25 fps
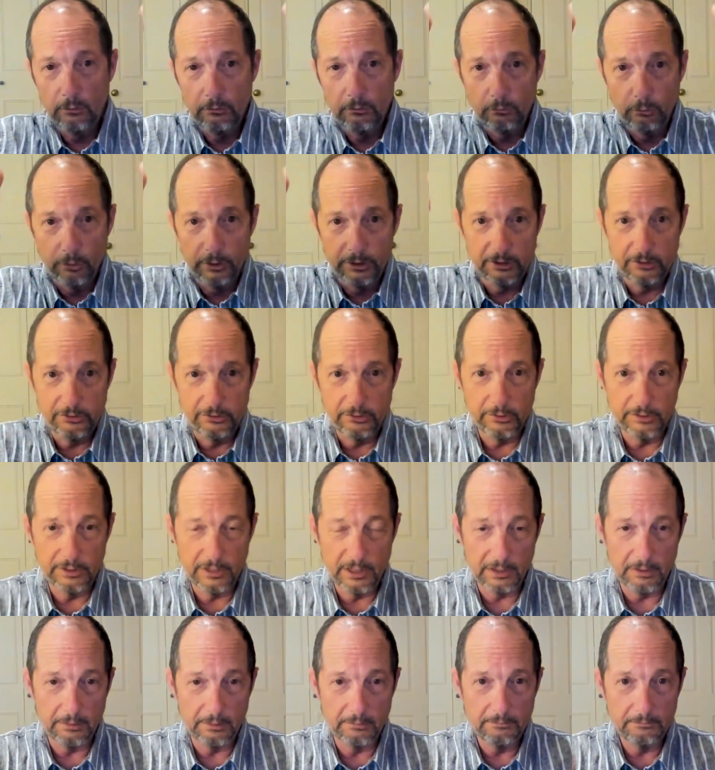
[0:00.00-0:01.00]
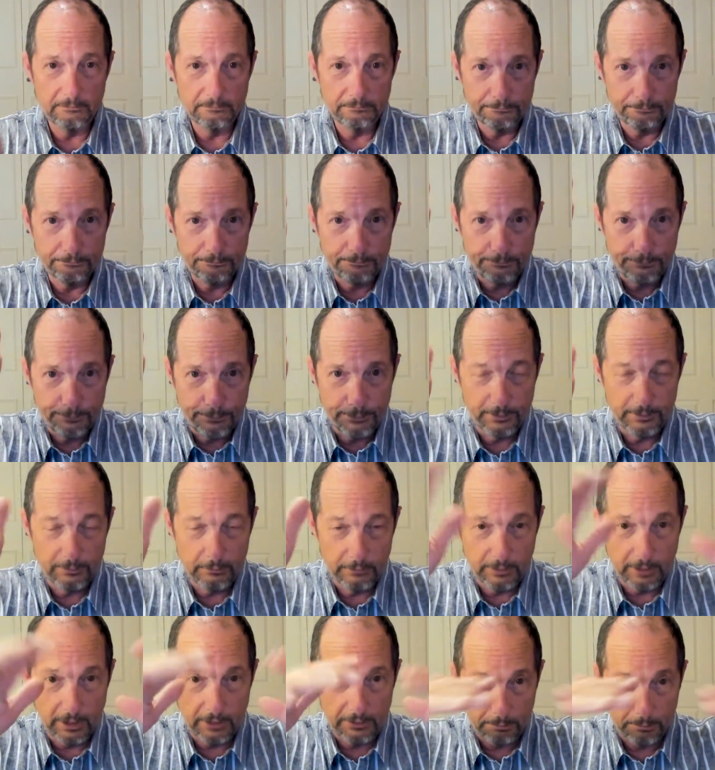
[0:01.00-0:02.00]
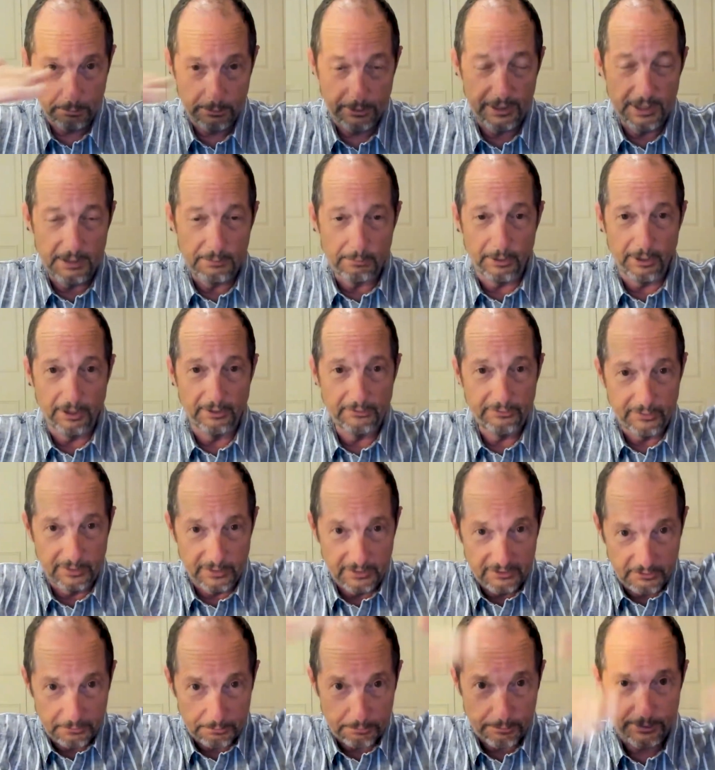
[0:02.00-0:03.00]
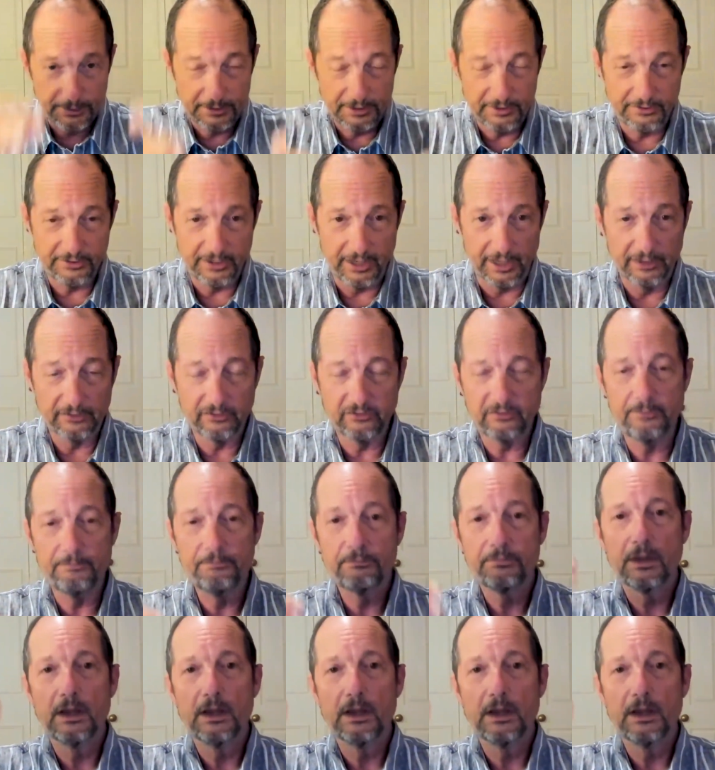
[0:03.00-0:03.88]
When you do it on a print on the printing press, then it's a printed text.